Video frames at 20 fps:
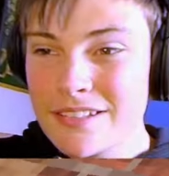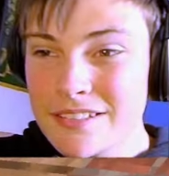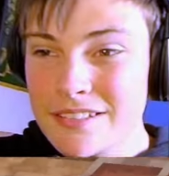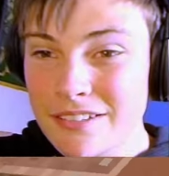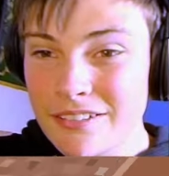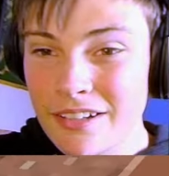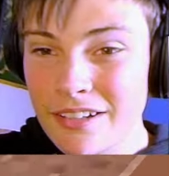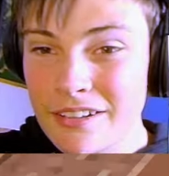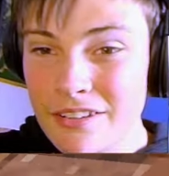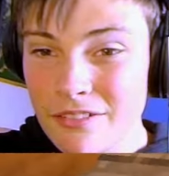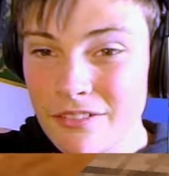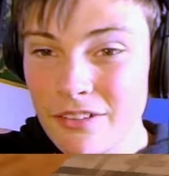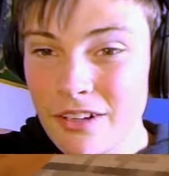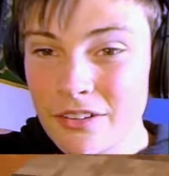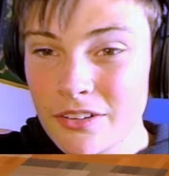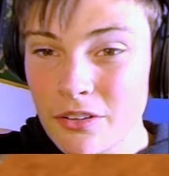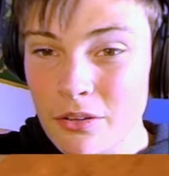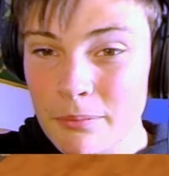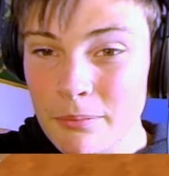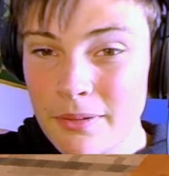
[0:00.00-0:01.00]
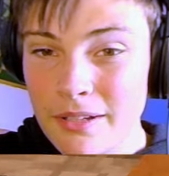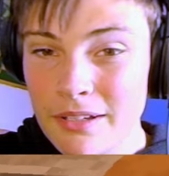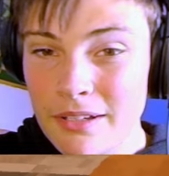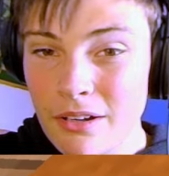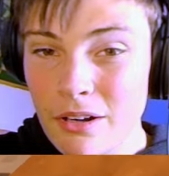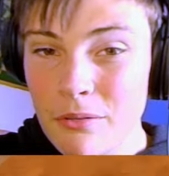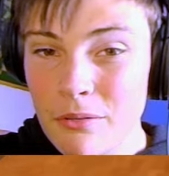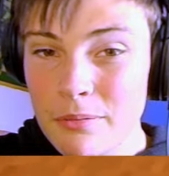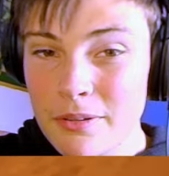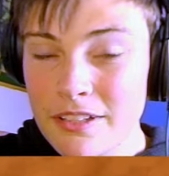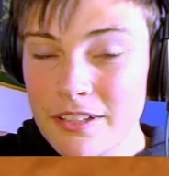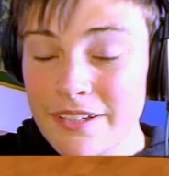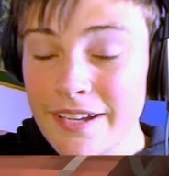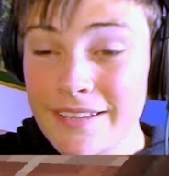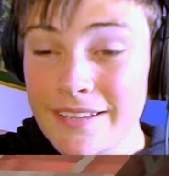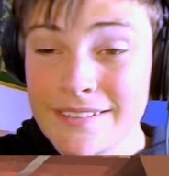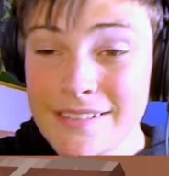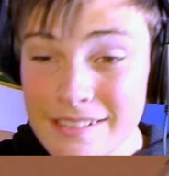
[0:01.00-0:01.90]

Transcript: Granny the Ride not being opened yet.